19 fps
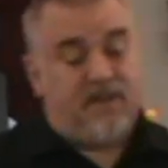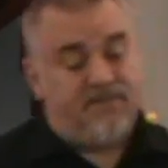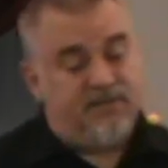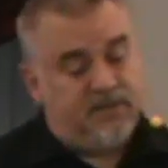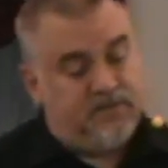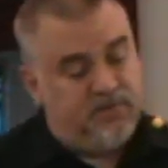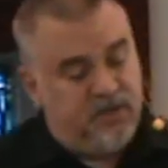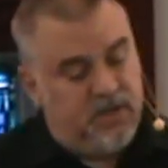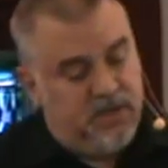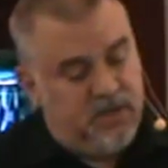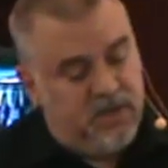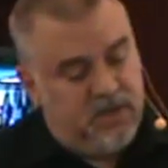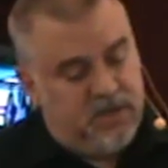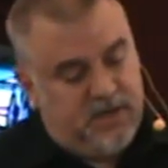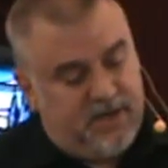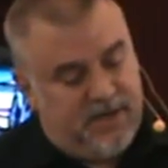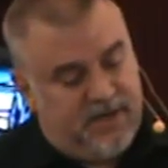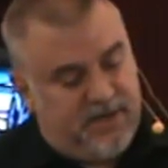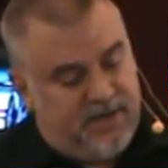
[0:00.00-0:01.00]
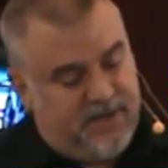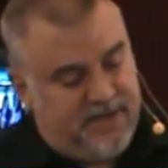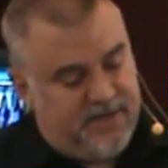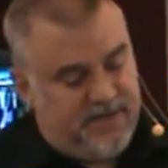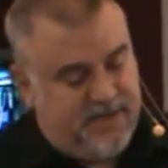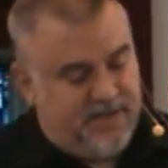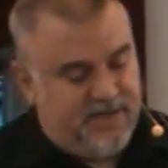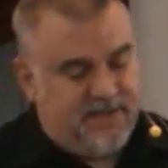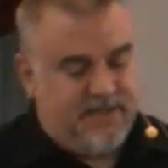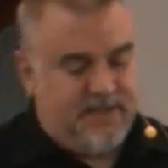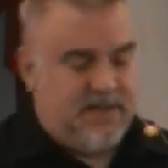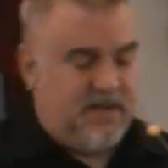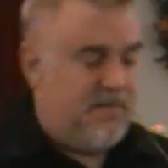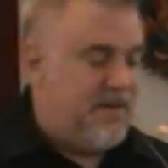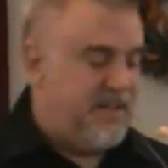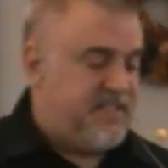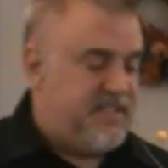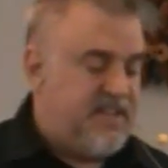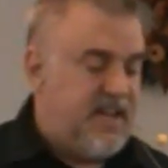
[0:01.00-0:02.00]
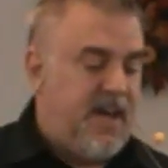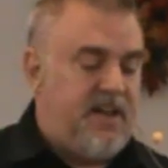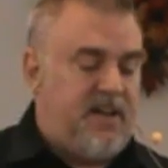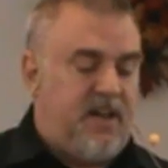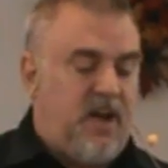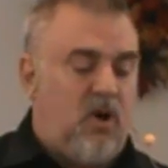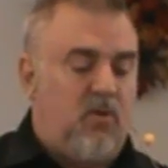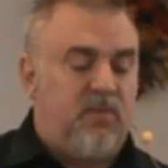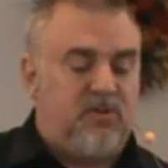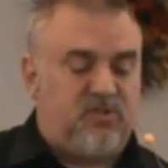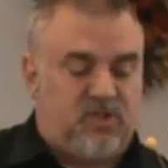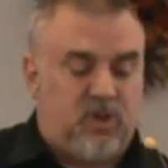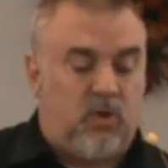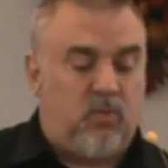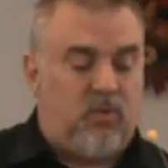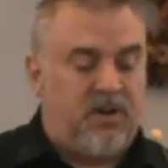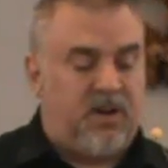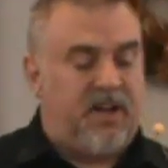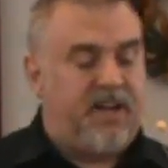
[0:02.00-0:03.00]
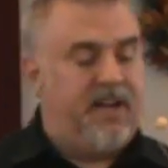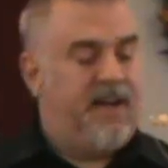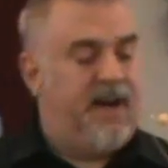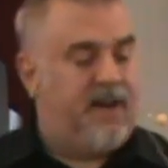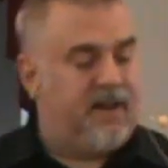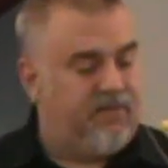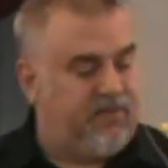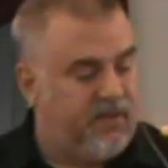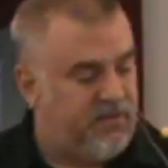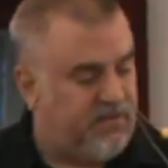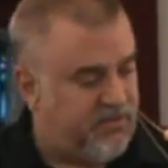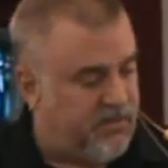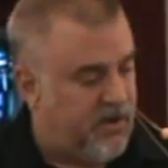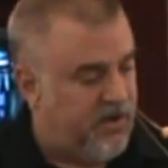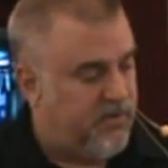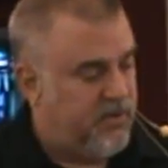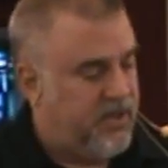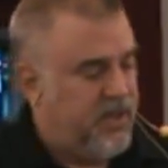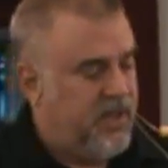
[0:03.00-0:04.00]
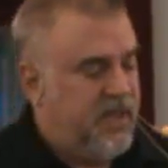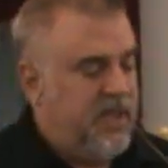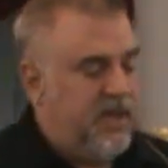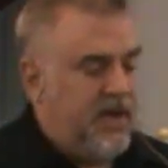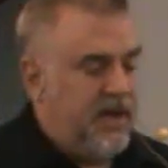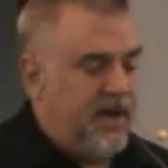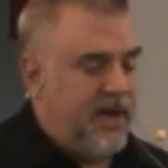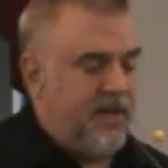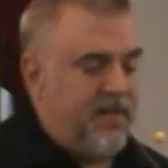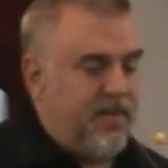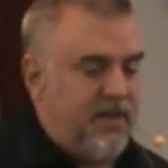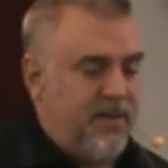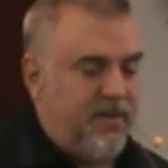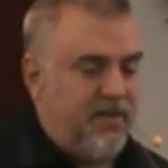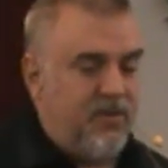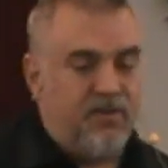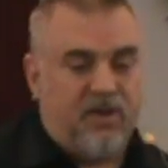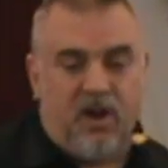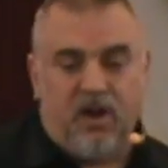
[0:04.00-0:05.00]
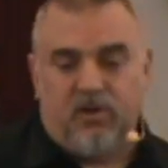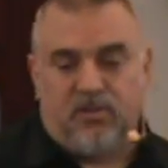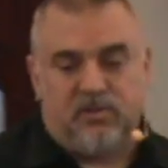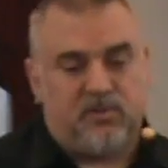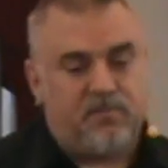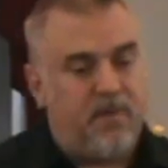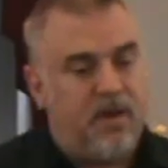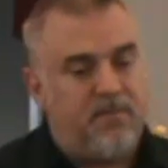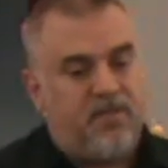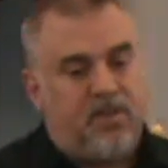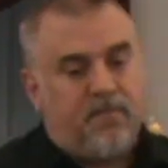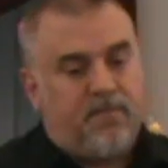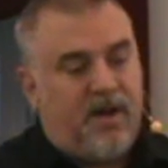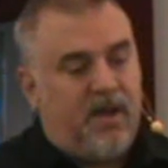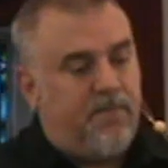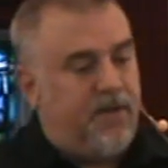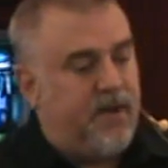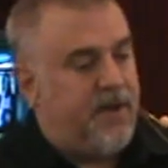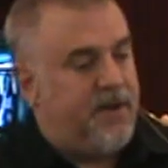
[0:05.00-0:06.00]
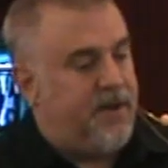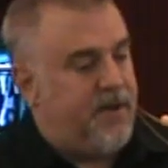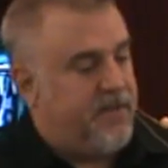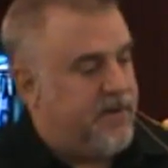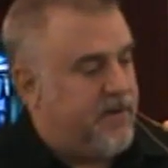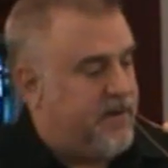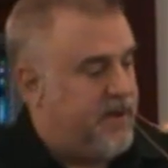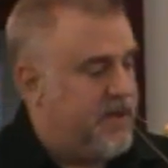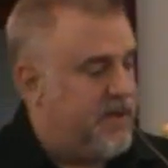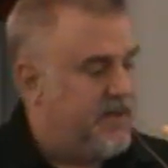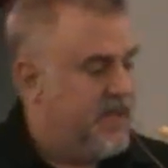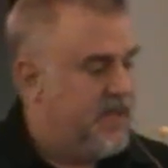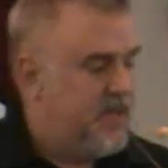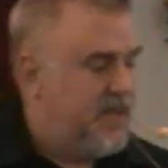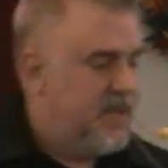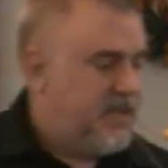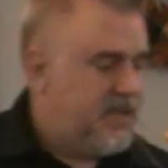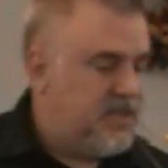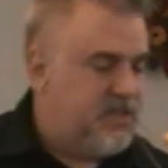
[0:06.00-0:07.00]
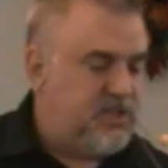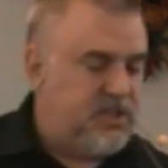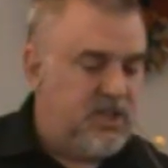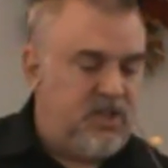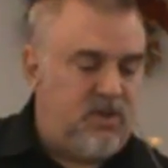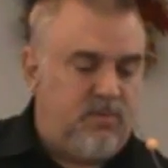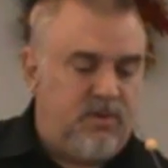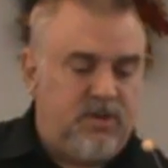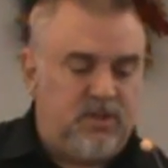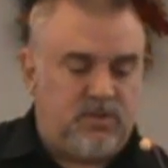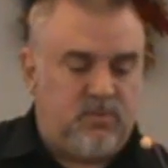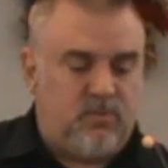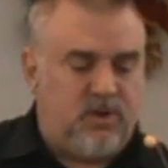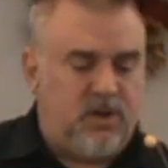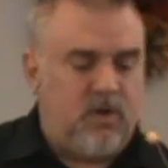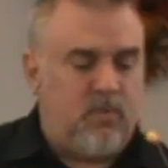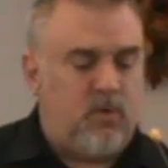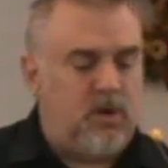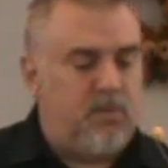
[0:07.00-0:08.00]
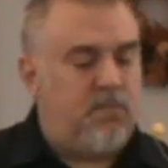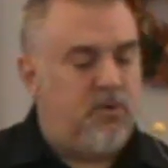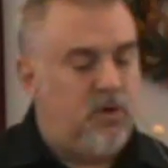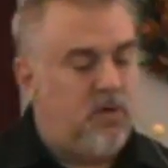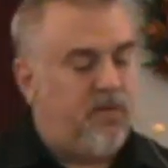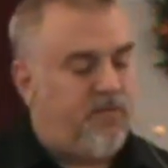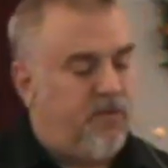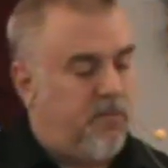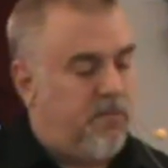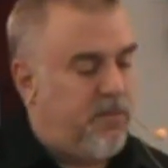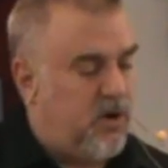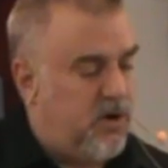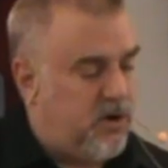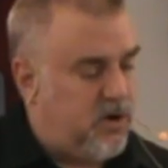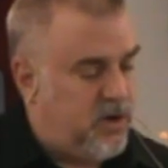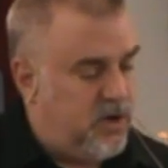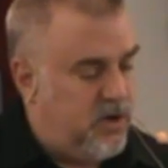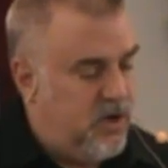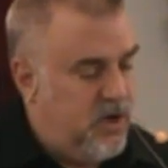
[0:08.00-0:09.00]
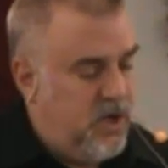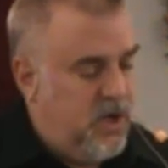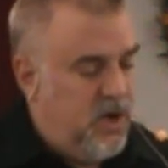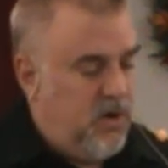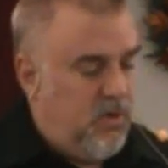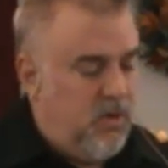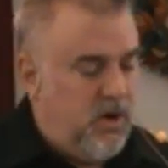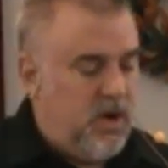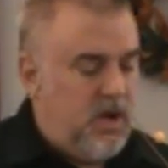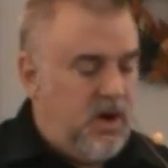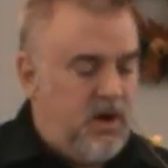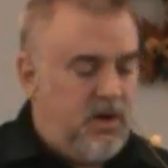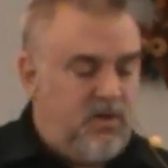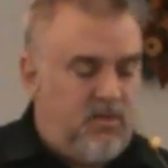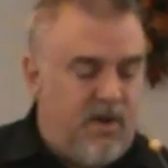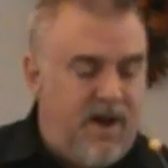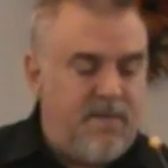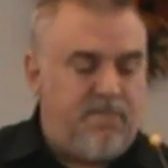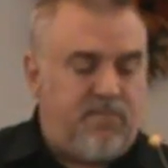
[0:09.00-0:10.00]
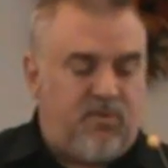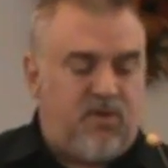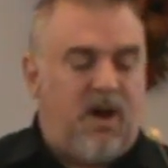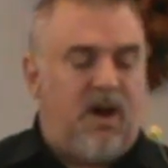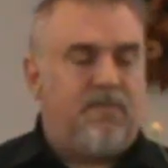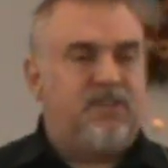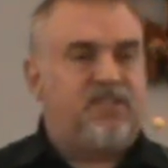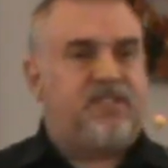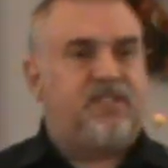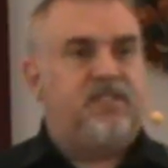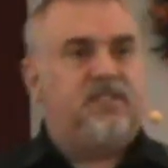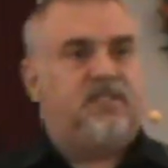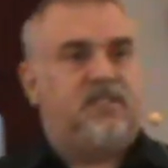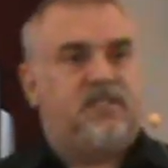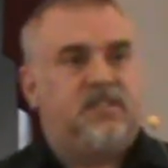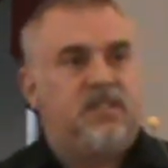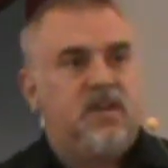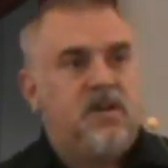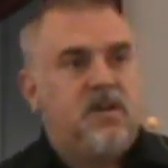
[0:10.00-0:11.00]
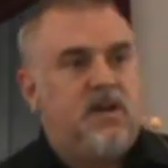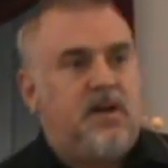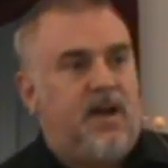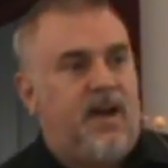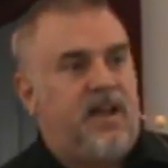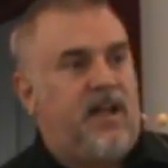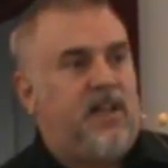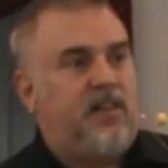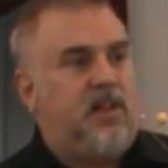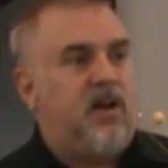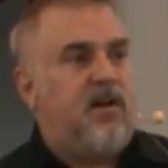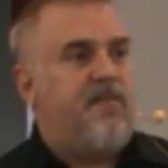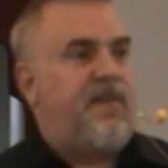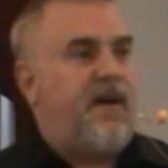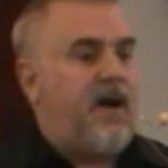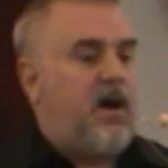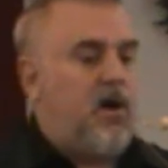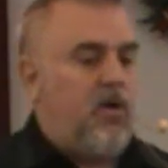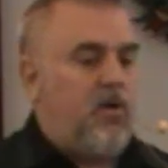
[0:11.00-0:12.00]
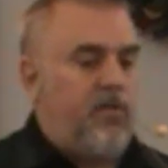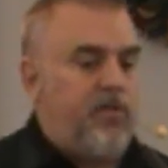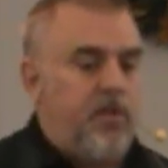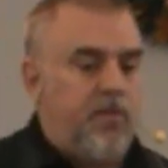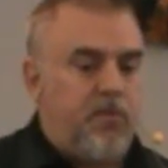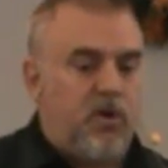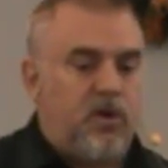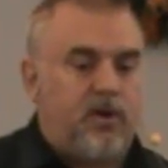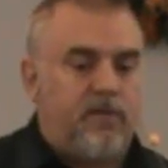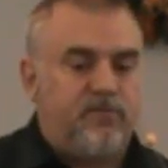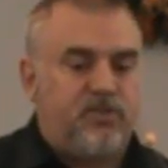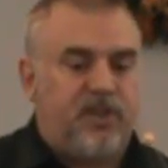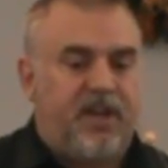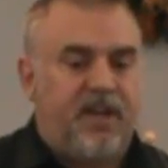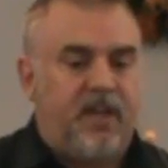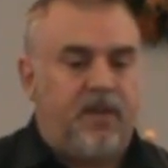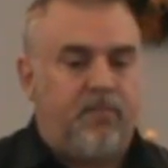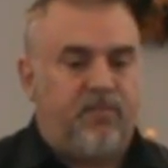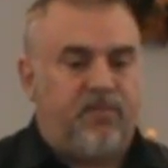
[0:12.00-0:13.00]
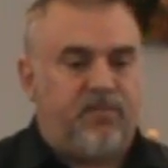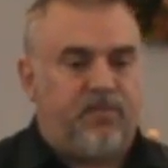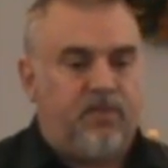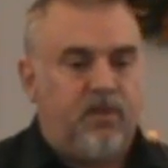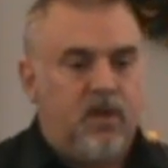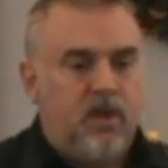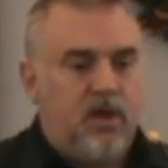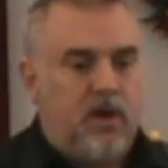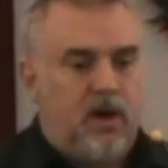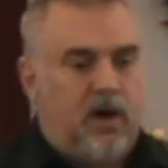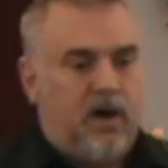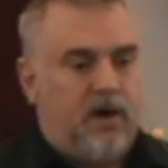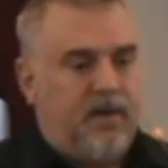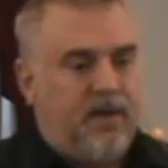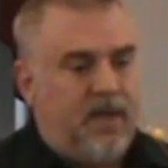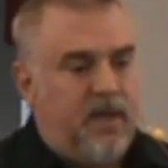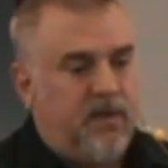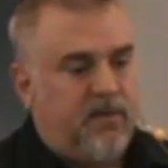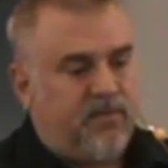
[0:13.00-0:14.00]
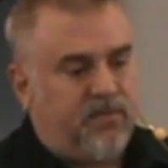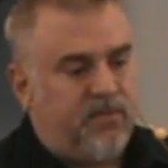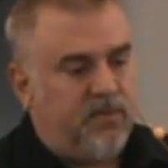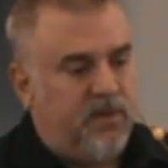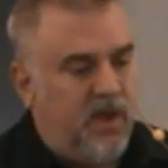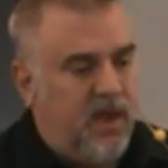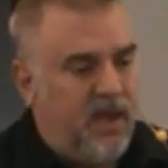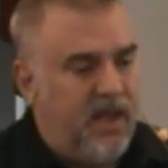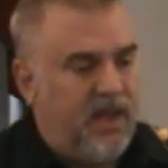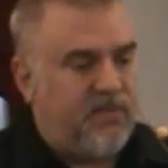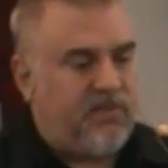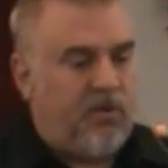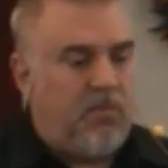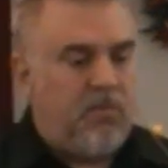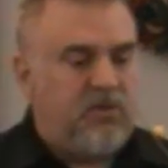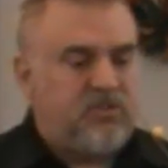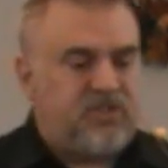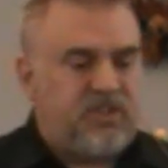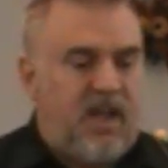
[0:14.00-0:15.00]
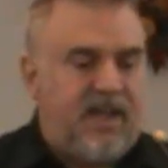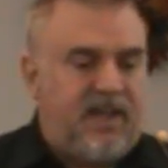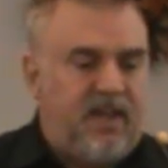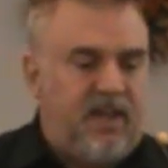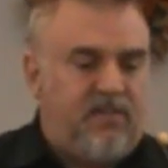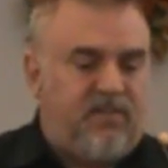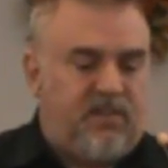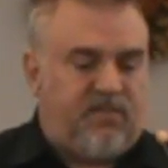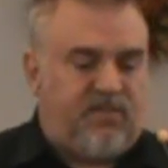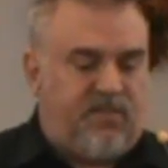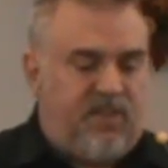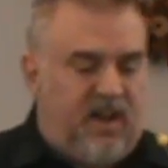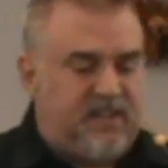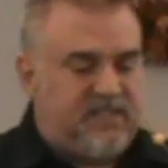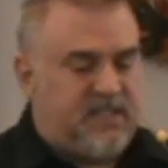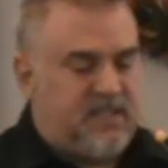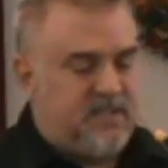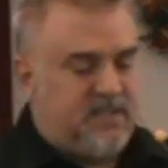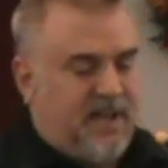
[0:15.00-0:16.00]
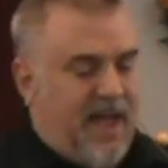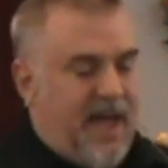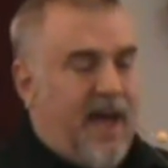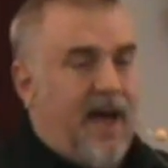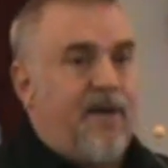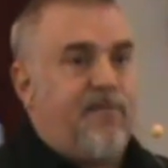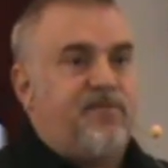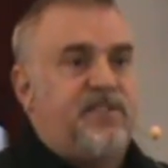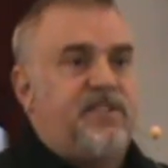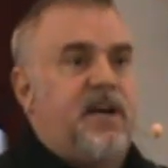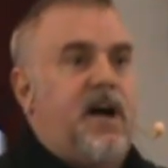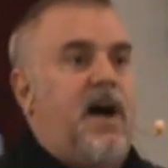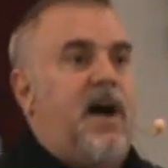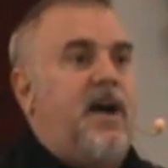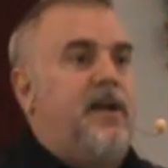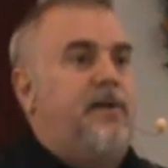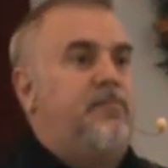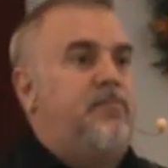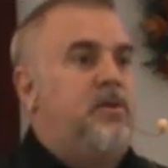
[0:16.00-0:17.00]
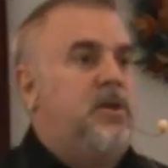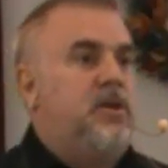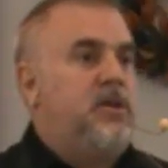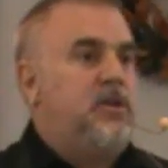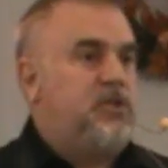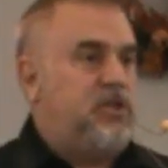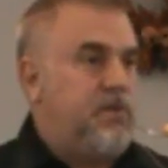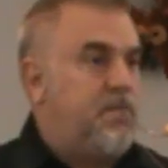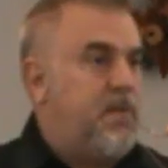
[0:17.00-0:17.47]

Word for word: of it. Uh, I'm excited. I almost don't want to get out of it, so uh, who knows? Maybe there might be another uh, continuation. What a, what a beautiful book. What uh, great promises. And I love how the book of James, uh, he is, it's almost like he just doesn't have time to